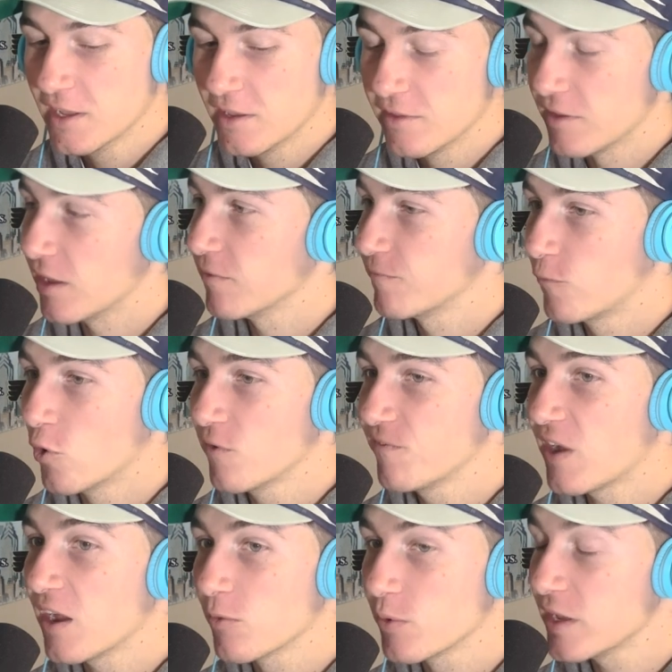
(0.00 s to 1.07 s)
That 4 or
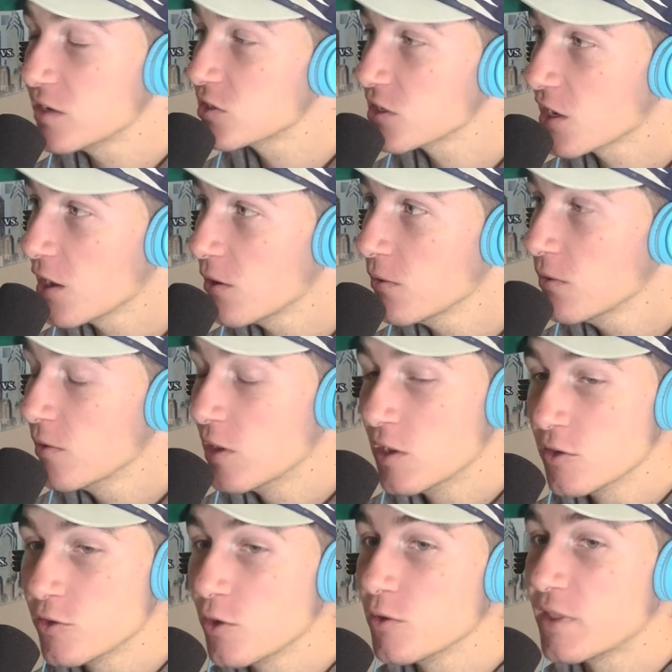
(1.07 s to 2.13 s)
5 weeks ago,
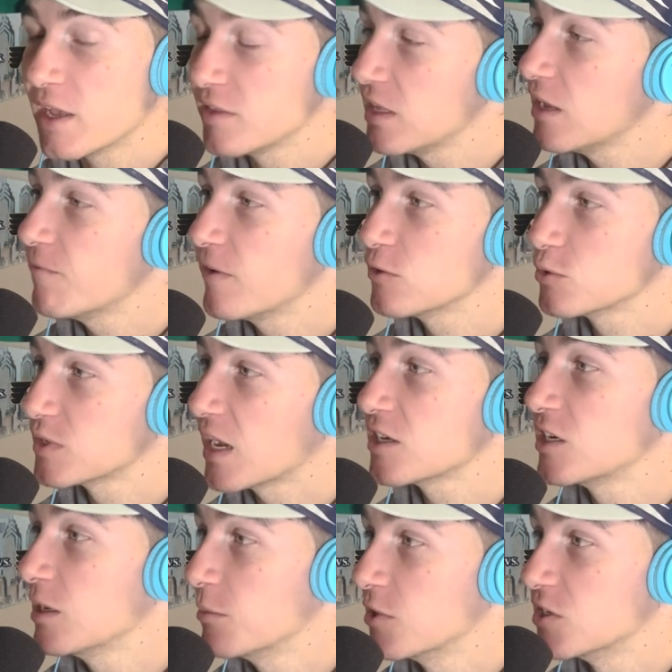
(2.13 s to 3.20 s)
dude, that defense was
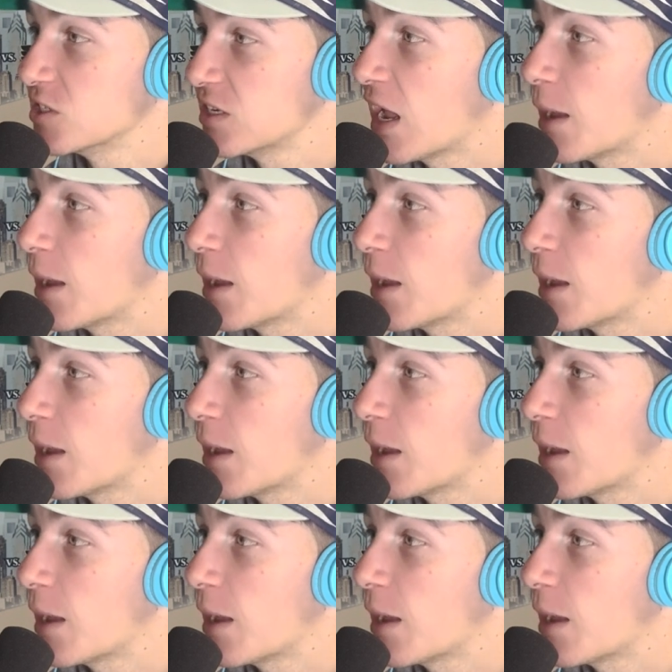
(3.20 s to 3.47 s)
actually able to stop